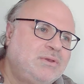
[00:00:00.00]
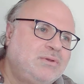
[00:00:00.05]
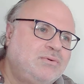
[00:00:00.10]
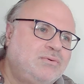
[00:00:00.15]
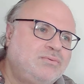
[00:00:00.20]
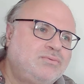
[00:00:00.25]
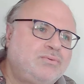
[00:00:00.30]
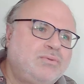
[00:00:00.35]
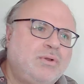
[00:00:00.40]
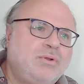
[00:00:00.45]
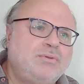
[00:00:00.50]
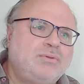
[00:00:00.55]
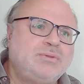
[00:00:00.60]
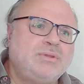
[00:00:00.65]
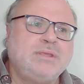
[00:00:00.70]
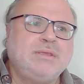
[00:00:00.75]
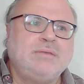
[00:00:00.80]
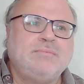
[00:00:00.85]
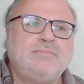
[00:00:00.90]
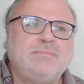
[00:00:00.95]
who told
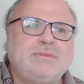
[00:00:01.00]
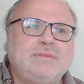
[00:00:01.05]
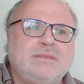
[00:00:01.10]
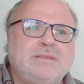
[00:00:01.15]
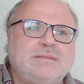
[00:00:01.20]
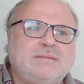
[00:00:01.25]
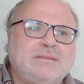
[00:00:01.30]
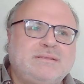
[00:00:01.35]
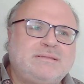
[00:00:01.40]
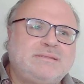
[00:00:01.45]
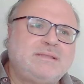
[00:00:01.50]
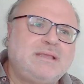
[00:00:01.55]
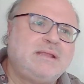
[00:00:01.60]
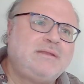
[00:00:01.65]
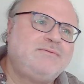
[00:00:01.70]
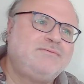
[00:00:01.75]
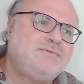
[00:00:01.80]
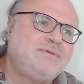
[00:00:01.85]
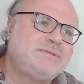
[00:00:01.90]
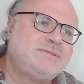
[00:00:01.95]
him that the
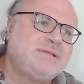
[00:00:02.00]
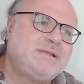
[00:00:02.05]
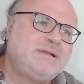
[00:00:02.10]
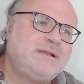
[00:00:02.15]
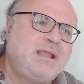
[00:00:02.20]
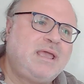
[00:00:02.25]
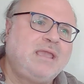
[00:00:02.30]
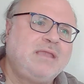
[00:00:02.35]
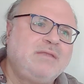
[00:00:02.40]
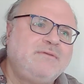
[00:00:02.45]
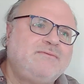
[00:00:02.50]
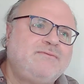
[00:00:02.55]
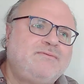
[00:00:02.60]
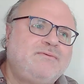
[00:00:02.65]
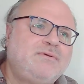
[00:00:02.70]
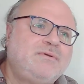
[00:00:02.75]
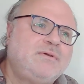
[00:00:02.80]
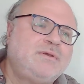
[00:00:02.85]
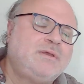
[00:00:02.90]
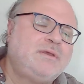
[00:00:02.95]
son was alive
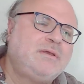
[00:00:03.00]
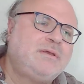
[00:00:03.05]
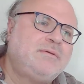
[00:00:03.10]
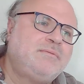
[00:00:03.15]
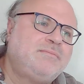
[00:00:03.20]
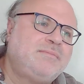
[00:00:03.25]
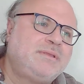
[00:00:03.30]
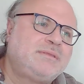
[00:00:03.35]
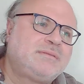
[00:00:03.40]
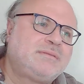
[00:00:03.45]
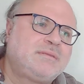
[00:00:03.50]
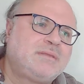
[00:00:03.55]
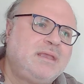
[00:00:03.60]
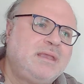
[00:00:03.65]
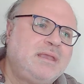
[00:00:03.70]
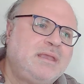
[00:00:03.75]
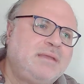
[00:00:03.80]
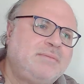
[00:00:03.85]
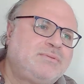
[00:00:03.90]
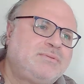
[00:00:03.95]
but
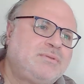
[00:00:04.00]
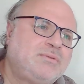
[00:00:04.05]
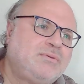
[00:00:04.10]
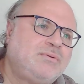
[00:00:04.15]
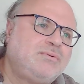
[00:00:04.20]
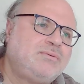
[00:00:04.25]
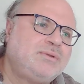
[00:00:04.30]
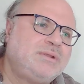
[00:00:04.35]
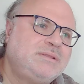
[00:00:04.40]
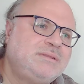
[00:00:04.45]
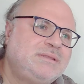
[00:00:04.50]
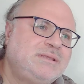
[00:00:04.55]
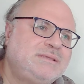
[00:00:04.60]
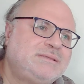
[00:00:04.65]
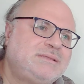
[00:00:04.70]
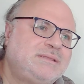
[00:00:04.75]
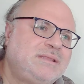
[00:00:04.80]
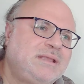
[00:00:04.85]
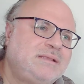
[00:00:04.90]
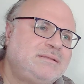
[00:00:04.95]
trapped on a
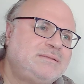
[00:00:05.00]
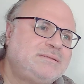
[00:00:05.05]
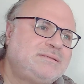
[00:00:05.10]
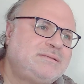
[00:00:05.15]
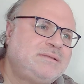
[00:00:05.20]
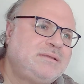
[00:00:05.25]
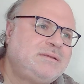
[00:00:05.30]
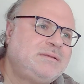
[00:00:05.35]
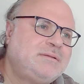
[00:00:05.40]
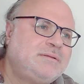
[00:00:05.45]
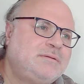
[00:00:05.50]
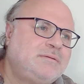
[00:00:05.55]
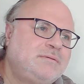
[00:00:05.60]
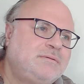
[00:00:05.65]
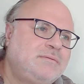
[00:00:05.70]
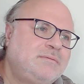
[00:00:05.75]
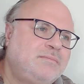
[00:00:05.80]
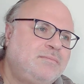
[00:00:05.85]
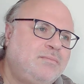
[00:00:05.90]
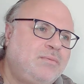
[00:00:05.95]
distant
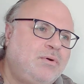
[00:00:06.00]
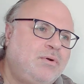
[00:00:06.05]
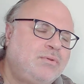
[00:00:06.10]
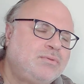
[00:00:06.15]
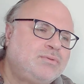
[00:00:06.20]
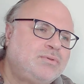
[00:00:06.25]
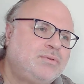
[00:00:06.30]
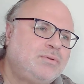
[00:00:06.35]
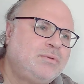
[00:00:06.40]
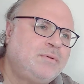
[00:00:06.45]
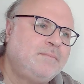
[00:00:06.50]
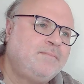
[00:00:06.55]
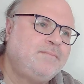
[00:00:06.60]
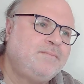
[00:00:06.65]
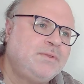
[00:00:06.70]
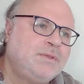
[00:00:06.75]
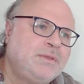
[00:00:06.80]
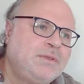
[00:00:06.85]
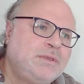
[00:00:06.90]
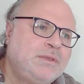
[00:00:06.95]
boat.
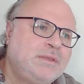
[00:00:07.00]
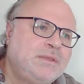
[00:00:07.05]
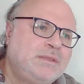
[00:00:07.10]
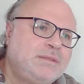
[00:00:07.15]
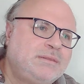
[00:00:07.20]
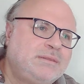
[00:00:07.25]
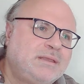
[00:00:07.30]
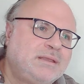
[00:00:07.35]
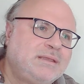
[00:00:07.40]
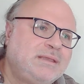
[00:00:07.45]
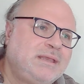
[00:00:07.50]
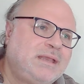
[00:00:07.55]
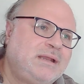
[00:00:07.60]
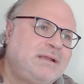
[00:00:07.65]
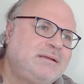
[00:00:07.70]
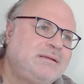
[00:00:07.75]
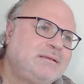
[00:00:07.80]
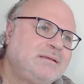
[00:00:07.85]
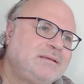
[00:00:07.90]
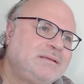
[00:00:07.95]

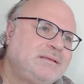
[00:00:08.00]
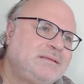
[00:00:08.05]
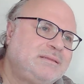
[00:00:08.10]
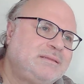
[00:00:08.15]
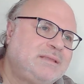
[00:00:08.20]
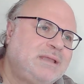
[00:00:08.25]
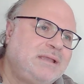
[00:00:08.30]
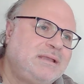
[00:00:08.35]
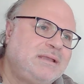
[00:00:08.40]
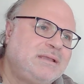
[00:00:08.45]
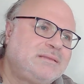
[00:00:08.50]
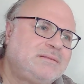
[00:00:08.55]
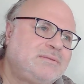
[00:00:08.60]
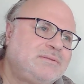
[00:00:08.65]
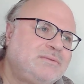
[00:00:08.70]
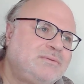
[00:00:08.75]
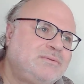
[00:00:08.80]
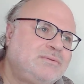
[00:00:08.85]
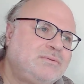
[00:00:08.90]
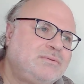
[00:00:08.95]
Tariel retired
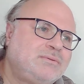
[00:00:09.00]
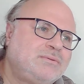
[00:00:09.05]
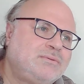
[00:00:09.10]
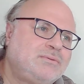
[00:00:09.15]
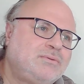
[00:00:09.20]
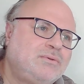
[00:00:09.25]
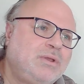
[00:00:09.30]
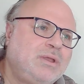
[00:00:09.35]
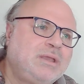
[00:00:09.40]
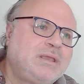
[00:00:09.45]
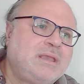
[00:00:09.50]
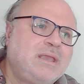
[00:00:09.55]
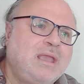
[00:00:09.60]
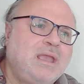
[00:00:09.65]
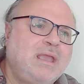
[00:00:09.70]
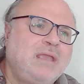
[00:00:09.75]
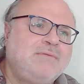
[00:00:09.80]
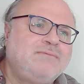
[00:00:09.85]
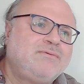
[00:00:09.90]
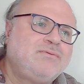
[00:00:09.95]
to a
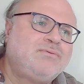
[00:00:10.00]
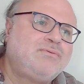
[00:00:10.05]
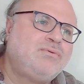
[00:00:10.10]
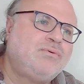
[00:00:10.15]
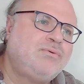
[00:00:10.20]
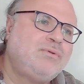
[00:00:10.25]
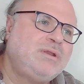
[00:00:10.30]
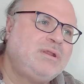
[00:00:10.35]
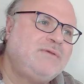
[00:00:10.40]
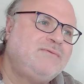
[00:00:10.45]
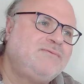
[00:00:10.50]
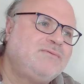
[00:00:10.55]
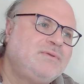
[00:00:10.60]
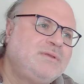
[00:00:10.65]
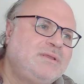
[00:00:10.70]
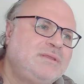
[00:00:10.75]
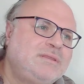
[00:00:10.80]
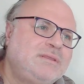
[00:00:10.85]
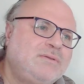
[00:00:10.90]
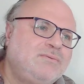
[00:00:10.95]
cave to live
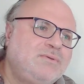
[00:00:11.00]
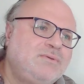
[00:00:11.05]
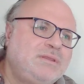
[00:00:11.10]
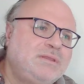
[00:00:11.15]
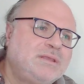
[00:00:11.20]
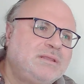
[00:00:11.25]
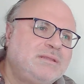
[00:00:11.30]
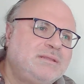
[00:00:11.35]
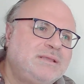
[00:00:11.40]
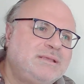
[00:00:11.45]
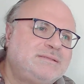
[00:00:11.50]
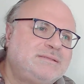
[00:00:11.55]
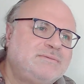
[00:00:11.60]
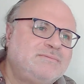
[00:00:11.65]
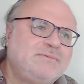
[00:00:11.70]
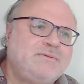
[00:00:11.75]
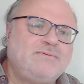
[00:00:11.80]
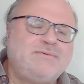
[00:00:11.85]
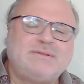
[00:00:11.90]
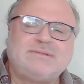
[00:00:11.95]
in the wilderness
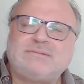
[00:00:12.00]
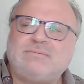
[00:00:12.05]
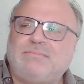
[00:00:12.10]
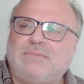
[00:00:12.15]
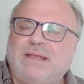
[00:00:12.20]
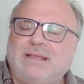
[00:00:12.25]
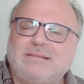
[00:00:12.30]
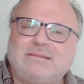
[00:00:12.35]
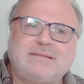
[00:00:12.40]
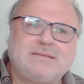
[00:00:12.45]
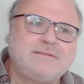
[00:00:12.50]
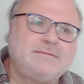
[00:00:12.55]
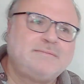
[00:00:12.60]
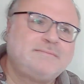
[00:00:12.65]
with Asmat